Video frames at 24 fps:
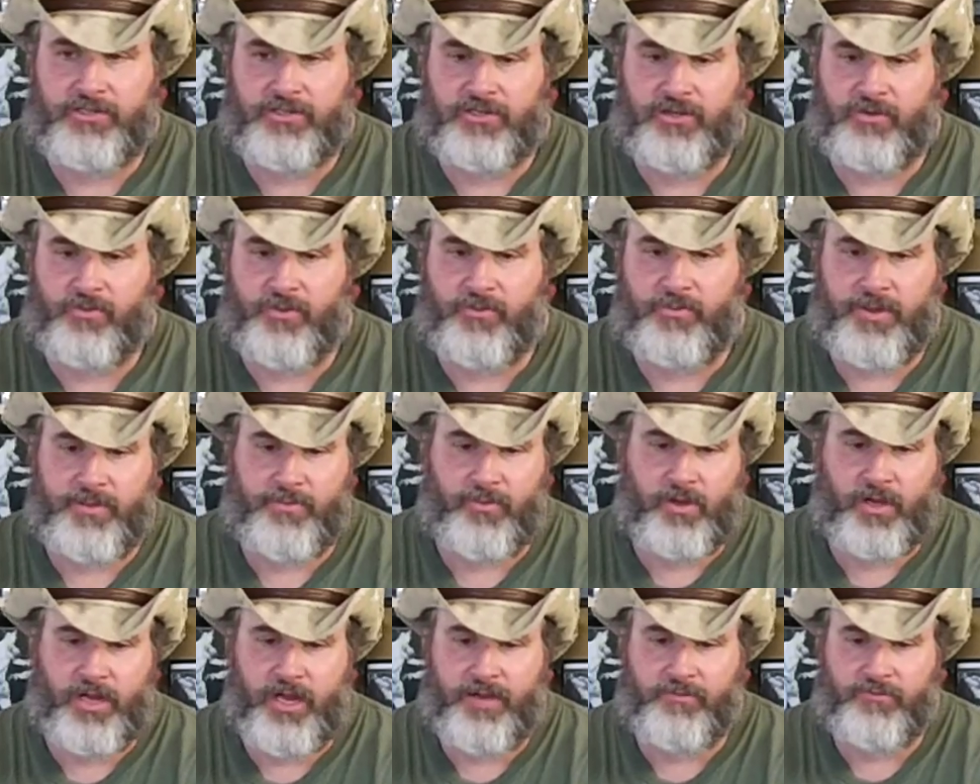so when
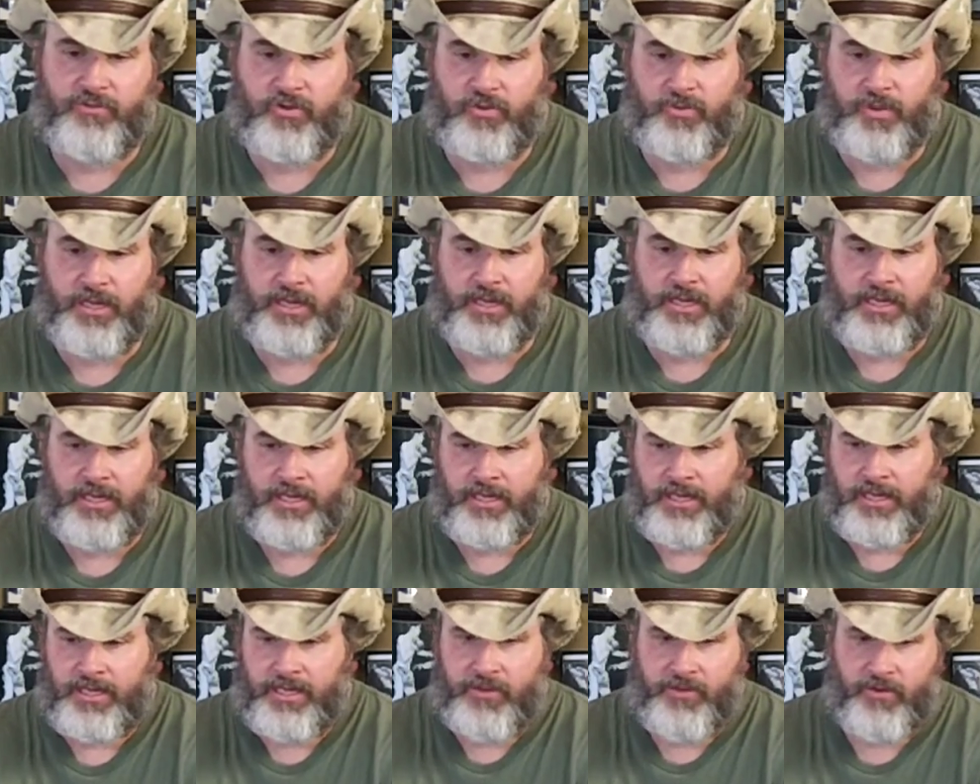people come to me,
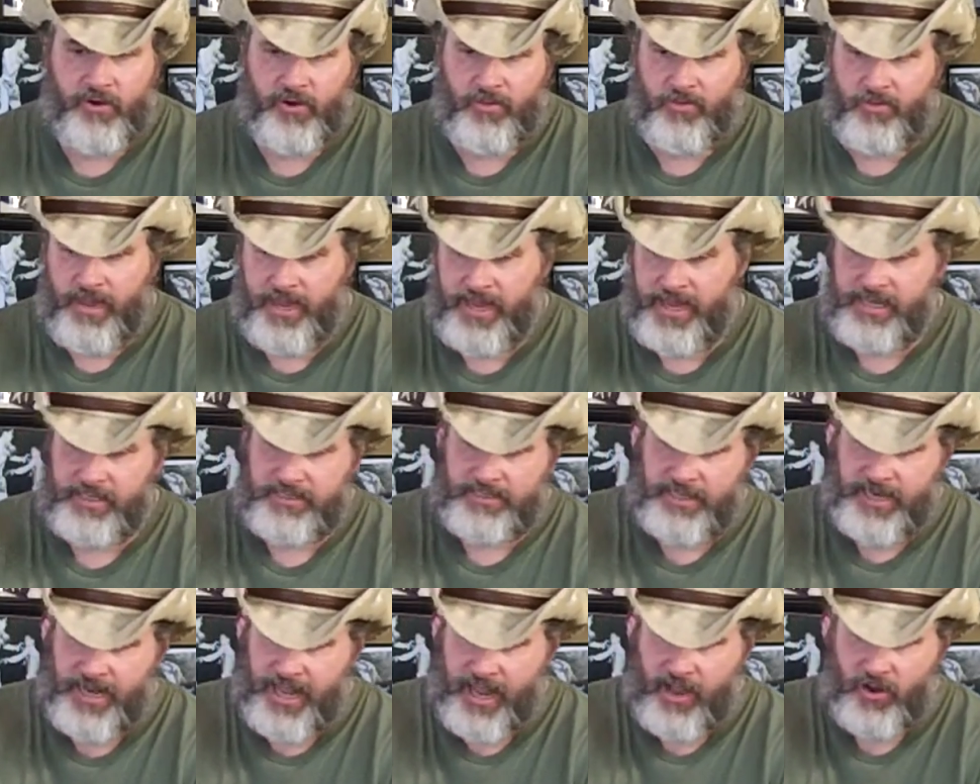they're amazed
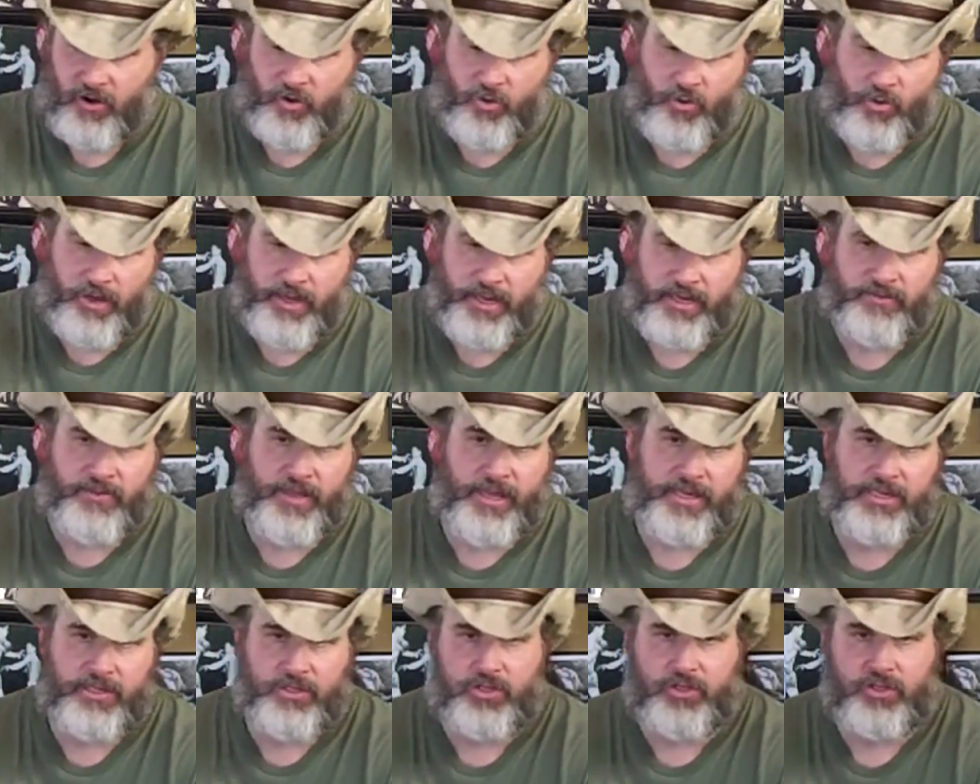at how quick they
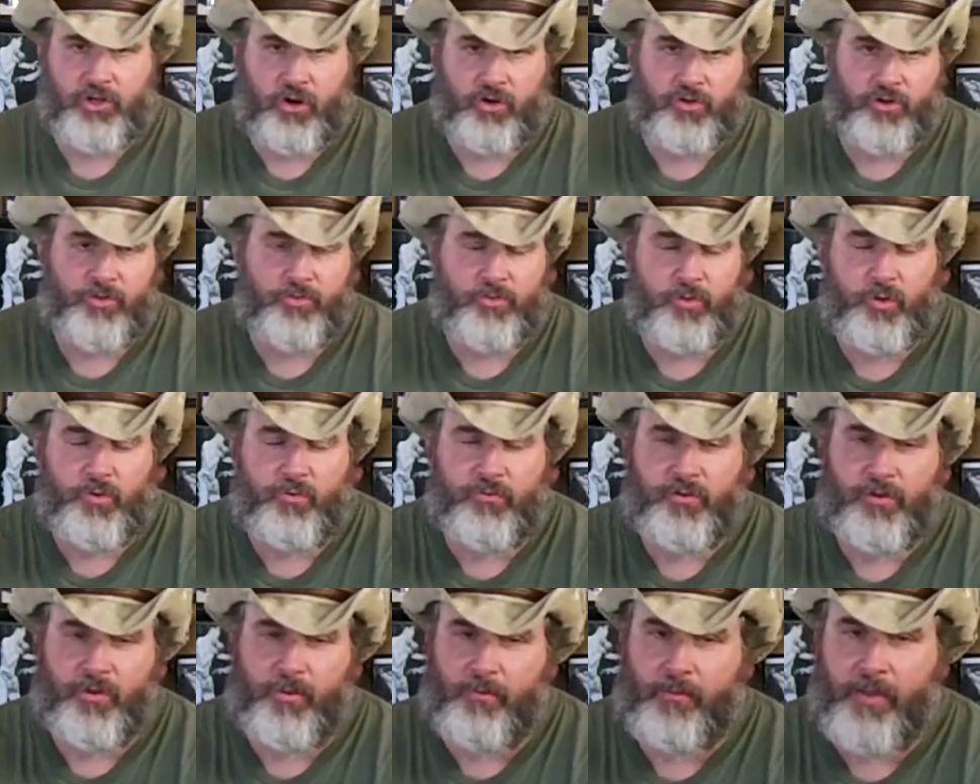can start to move
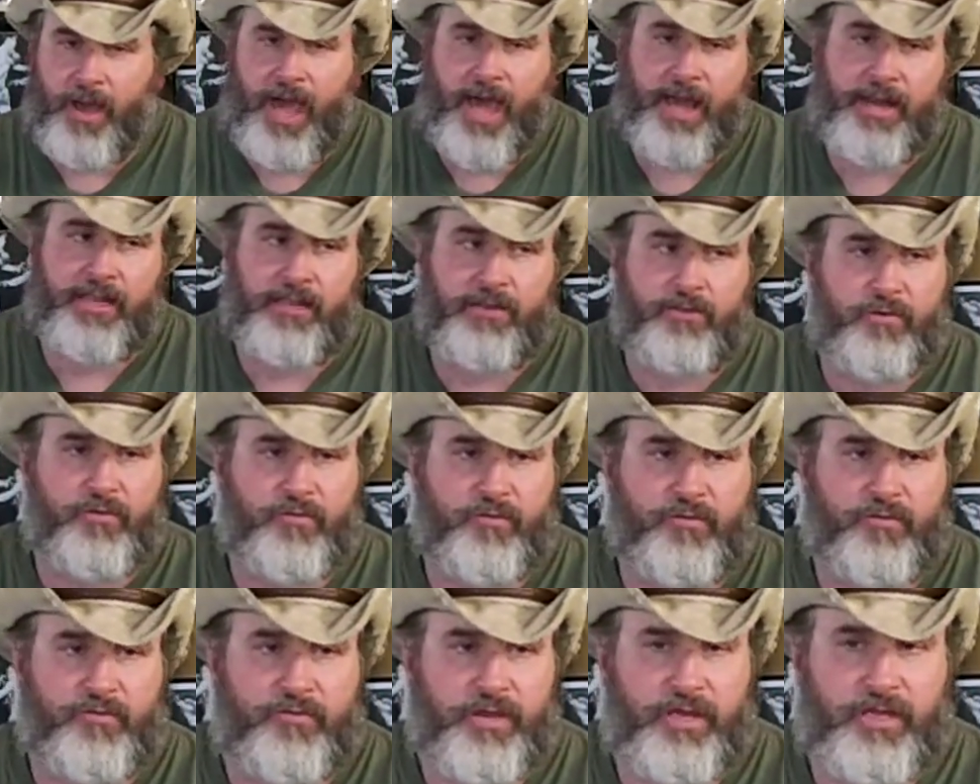their body, their
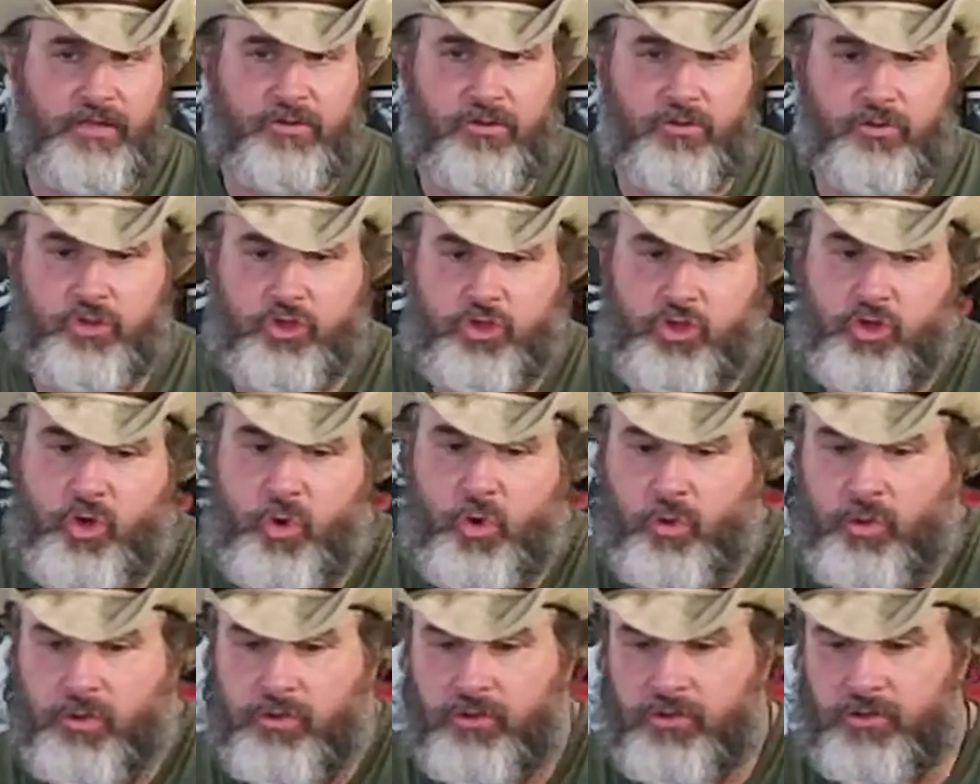feet, their
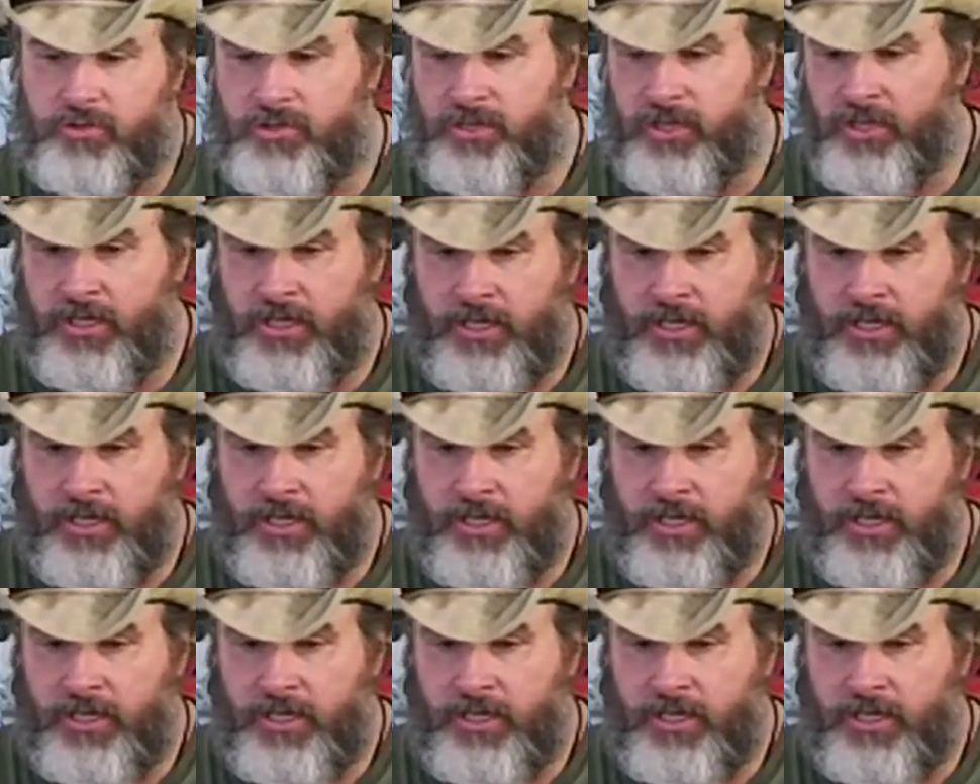shoulders.